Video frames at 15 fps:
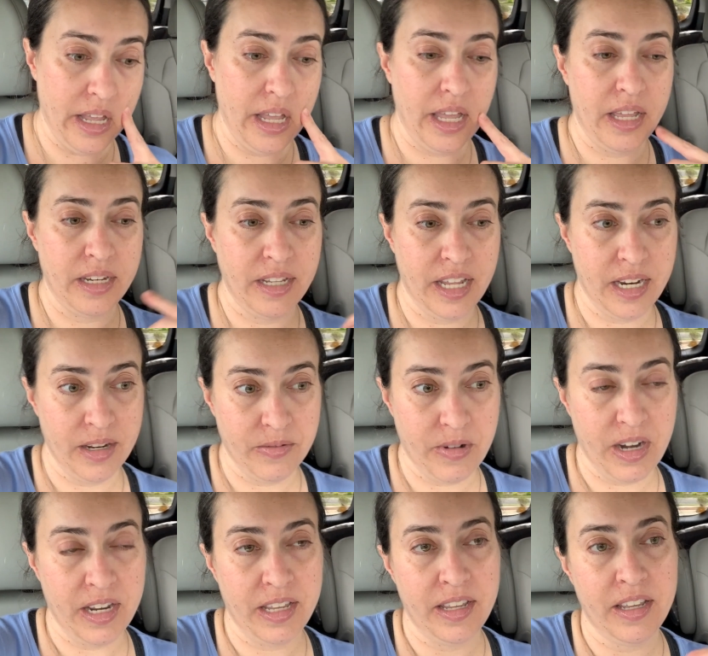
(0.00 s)
and getting
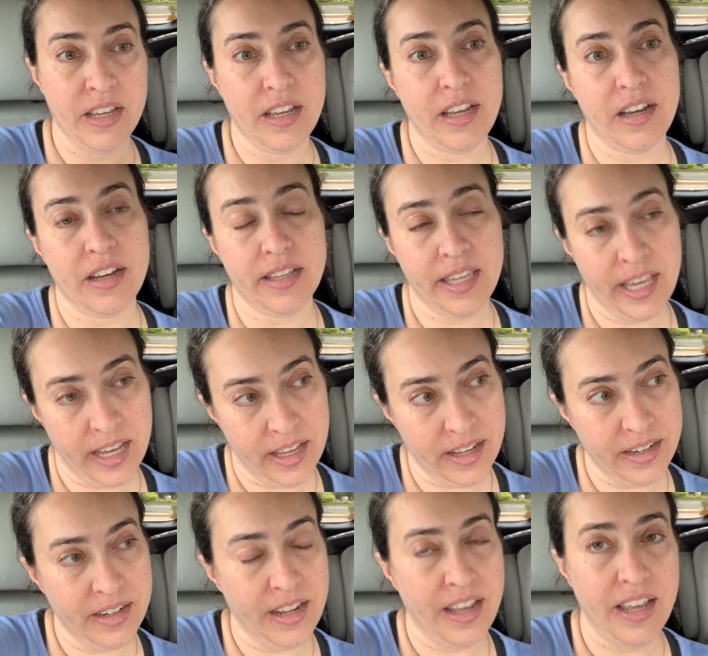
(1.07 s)
ready
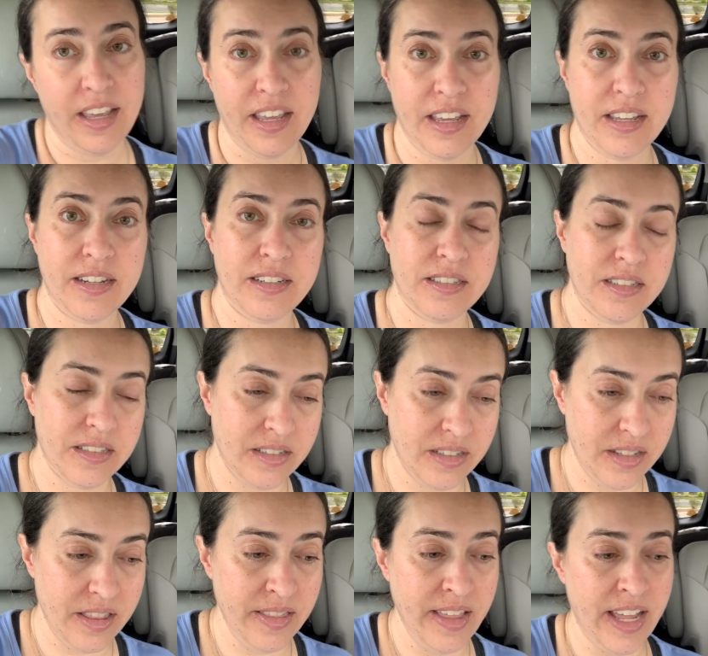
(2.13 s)
again and
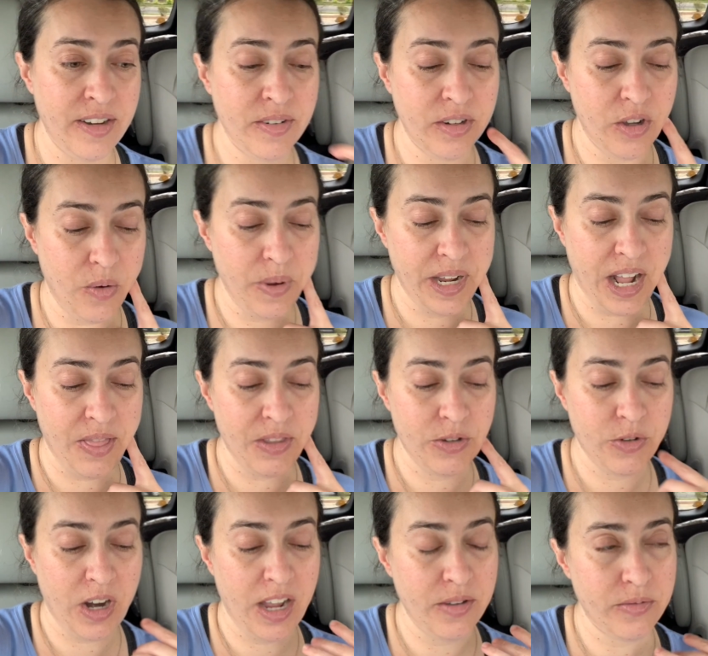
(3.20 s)
then going on the
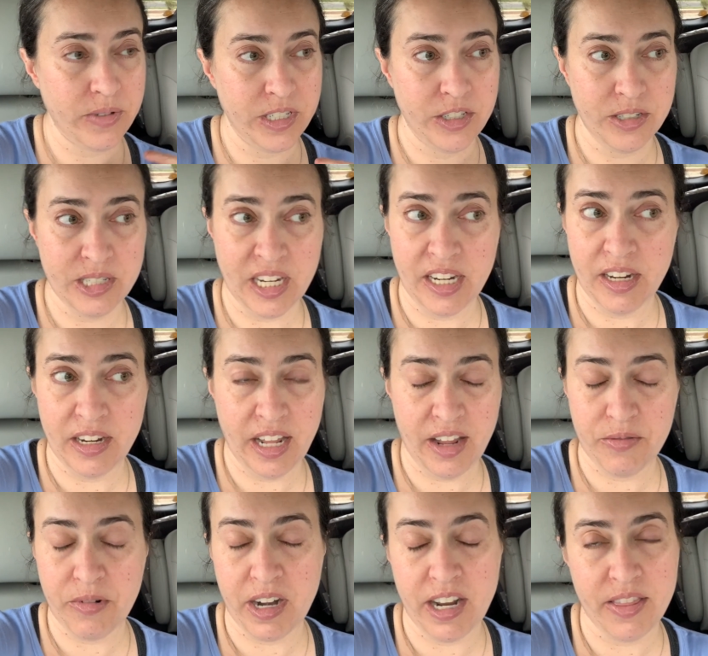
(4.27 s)
drive we just needed to
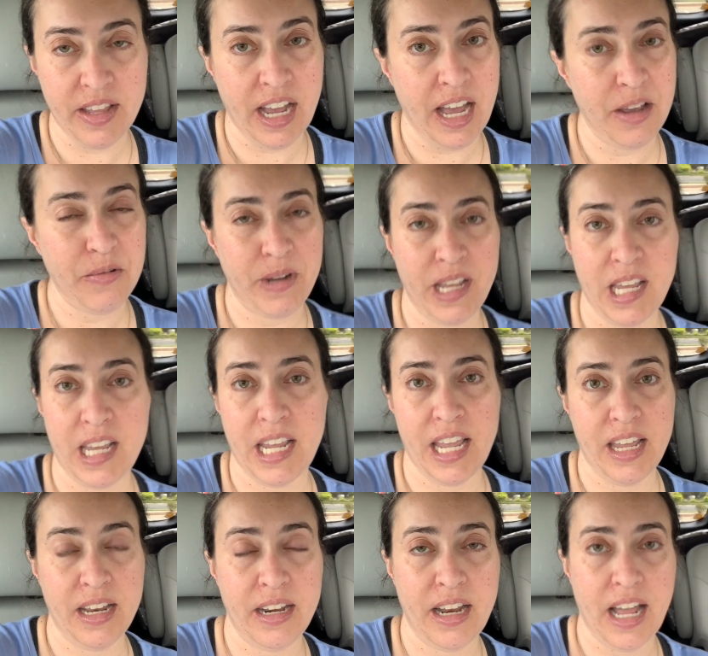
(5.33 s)
get right on the highway
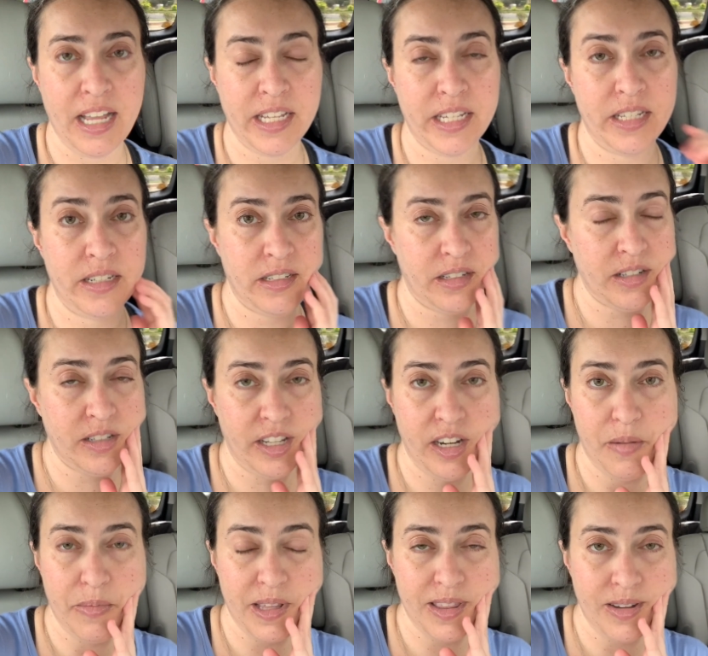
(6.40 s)
and I can clean
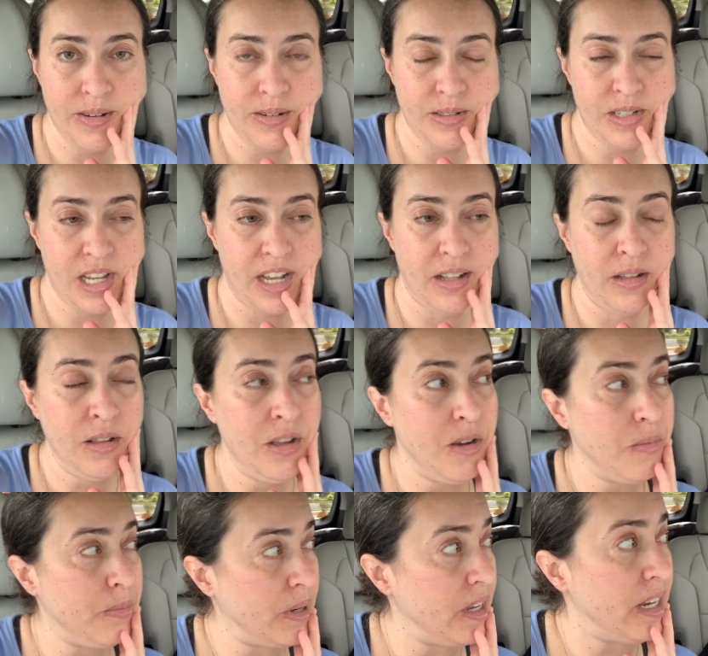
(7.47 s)
up at the hotel
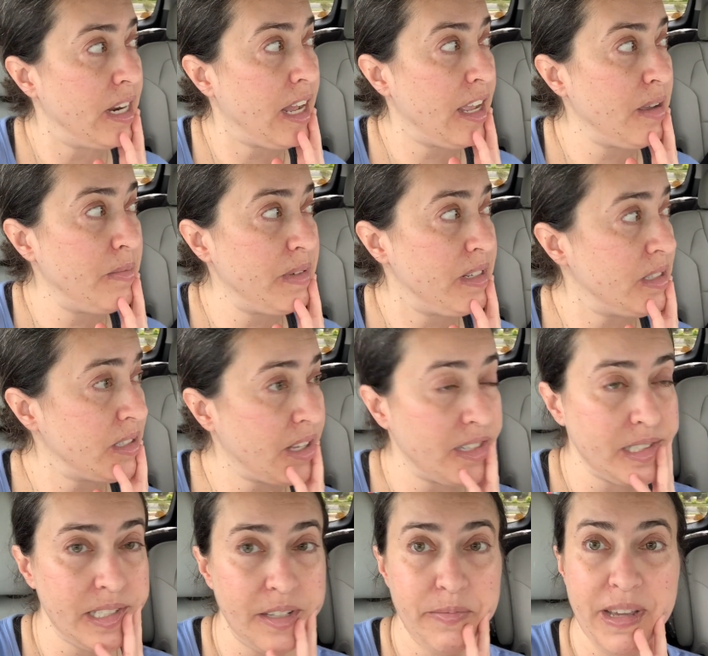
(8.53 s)
but I am a
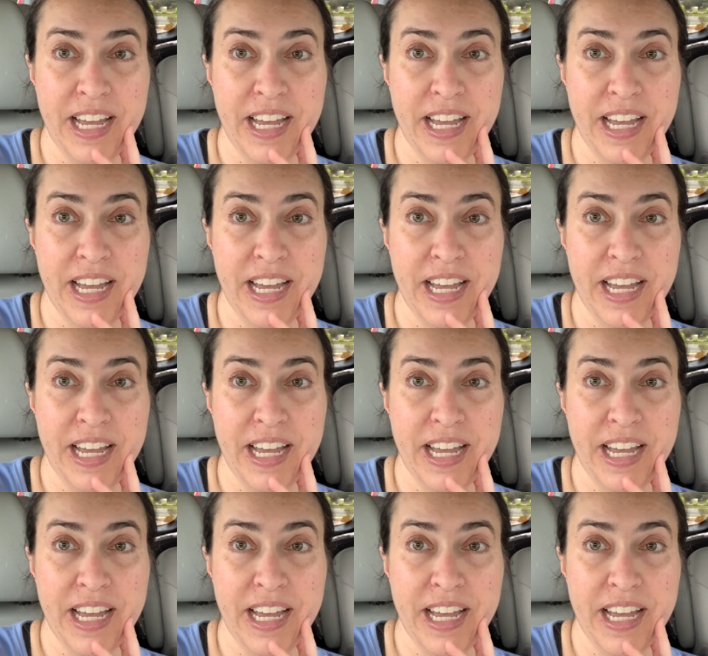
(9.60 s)
disgusting